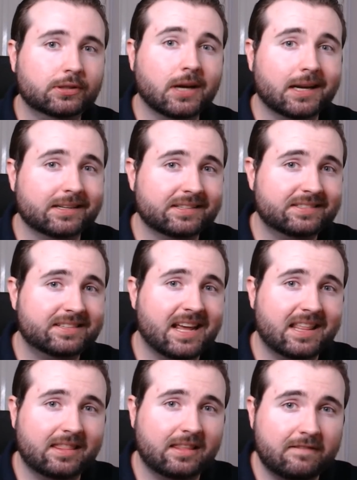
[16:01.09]
you
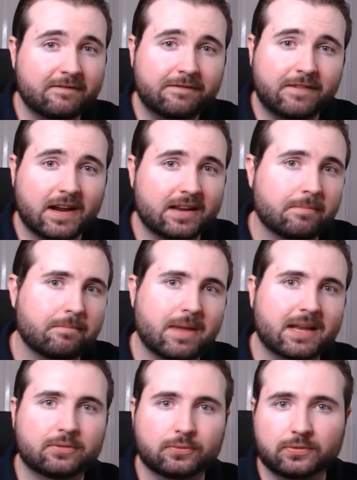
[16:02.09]
understand the
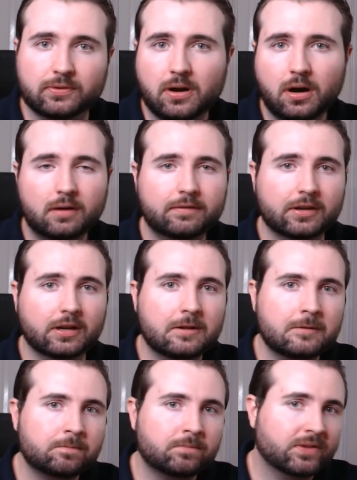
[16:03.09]
fundamentals of
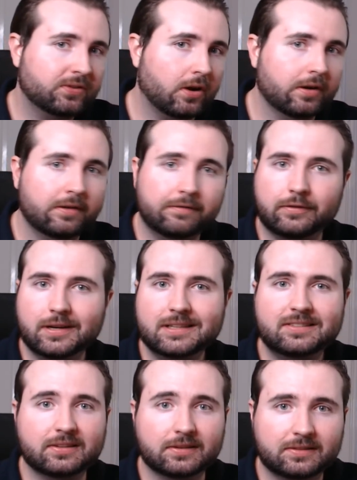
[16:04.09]
it. So, for
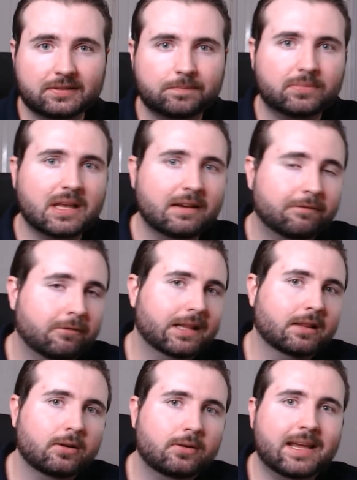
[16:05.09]
instance, if
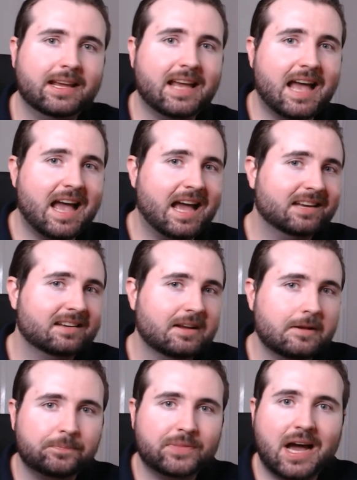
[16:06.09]
we're looking at
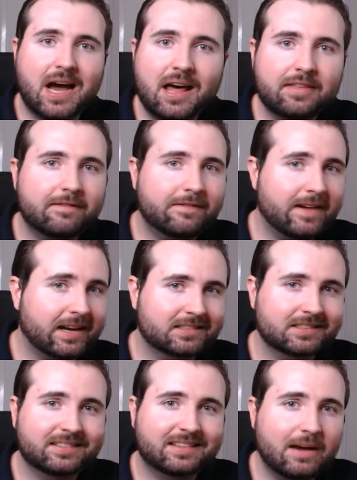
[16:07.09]
other
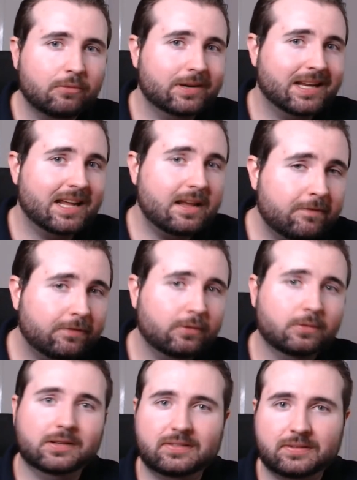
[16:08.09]
factors that would
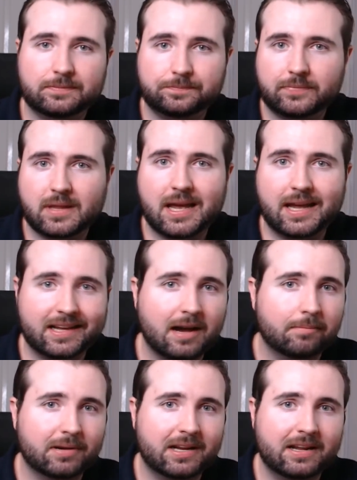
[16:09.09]
influence a
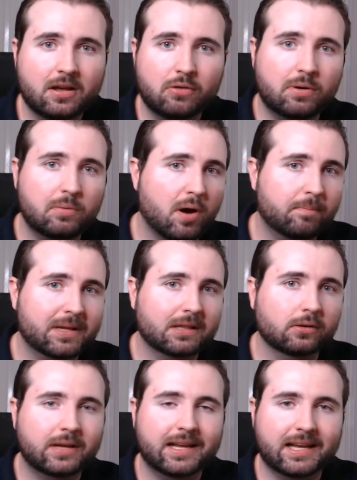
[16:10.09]
company, we might be
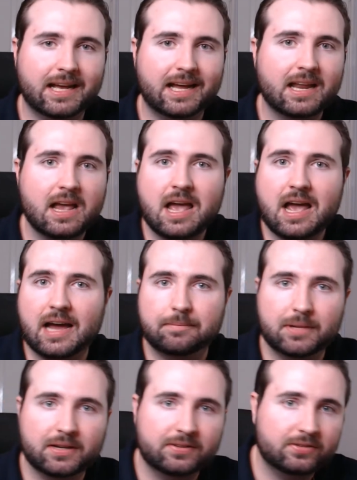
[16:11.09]
looking at
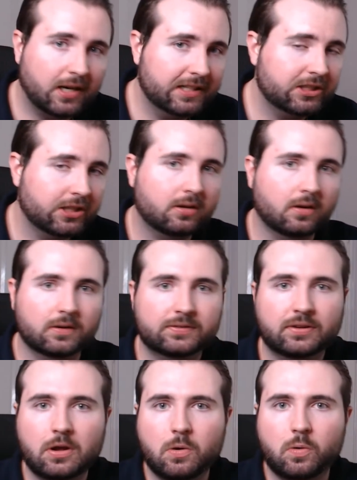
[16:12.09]
administration
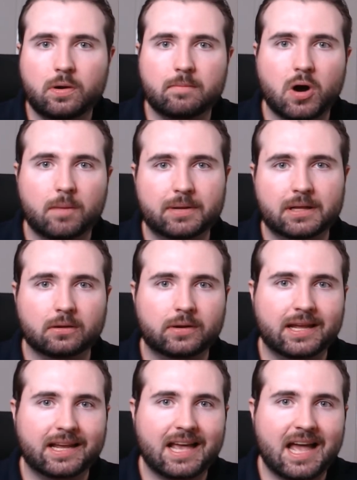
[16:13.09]
costs. We might be
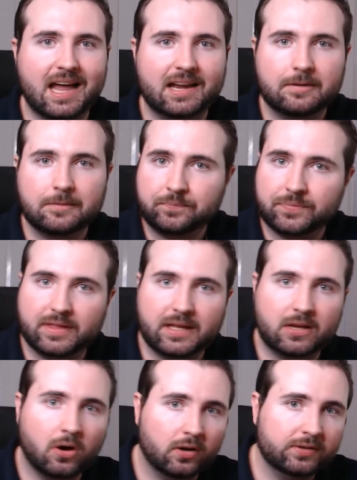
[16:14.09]
looking at
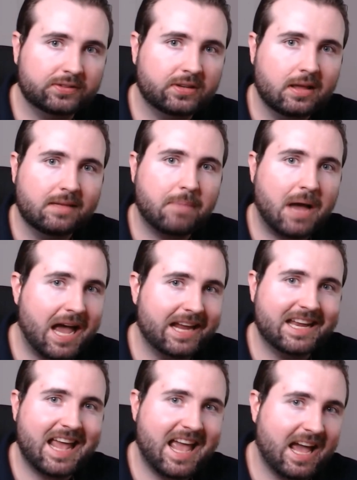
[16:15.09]
the cost
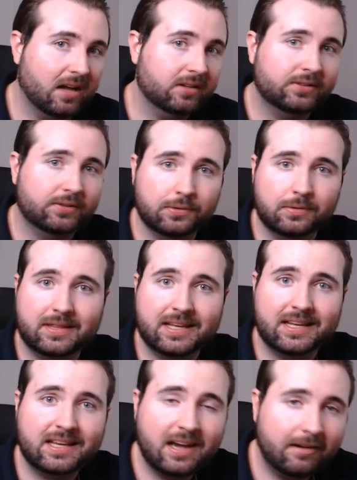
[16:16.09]
paid out to
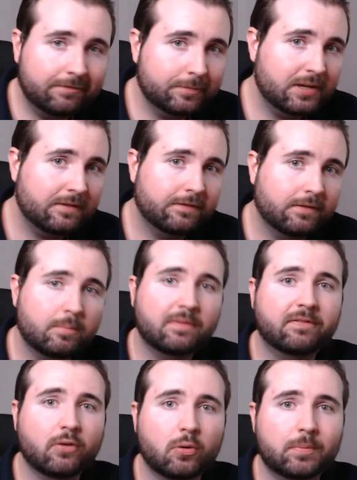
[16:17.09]
the government for
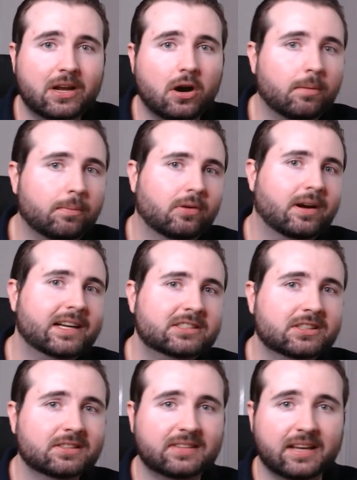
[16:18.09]
performing
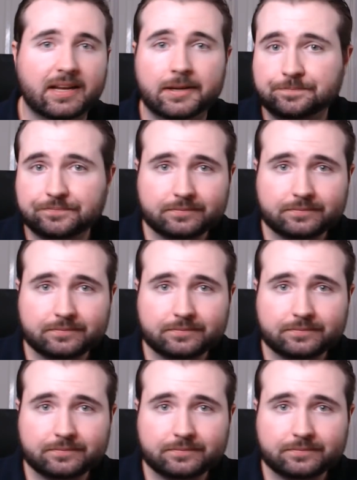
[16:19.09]
operations there.